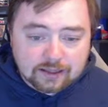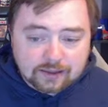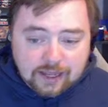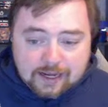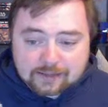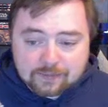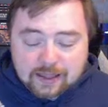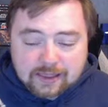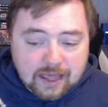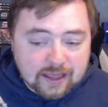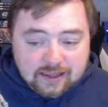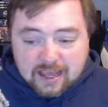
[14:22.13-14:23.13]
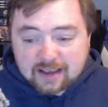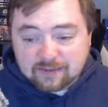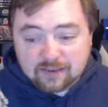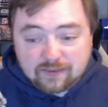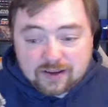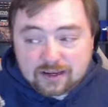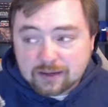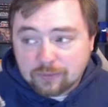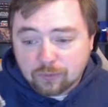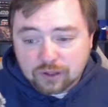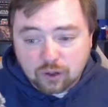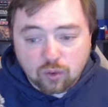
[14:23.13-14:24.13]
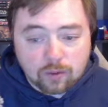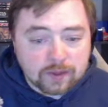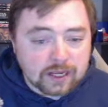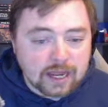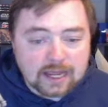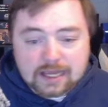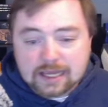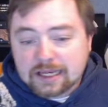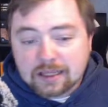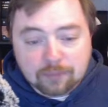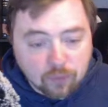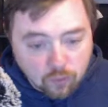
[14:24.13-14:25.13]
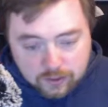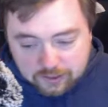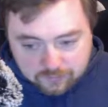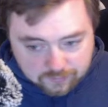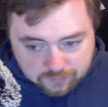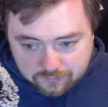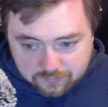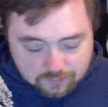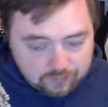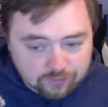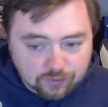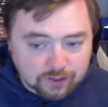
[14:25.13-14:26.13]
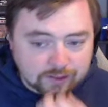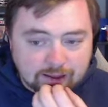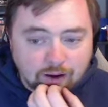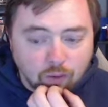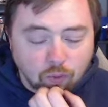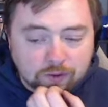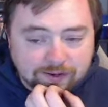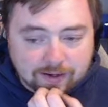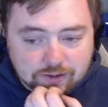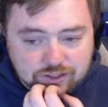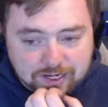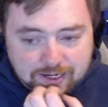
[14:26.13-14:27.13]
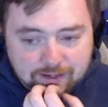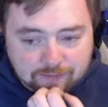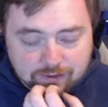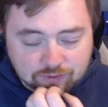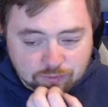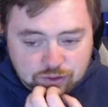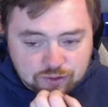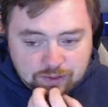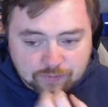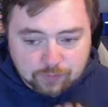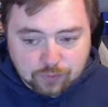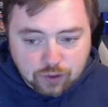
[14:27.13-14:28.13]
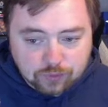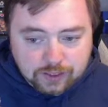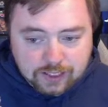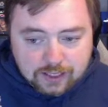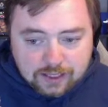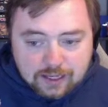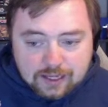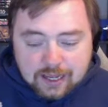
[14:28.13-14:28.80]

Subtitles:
they have defended with equipment at any point during that whole entire chain, as long as you haven't broken it,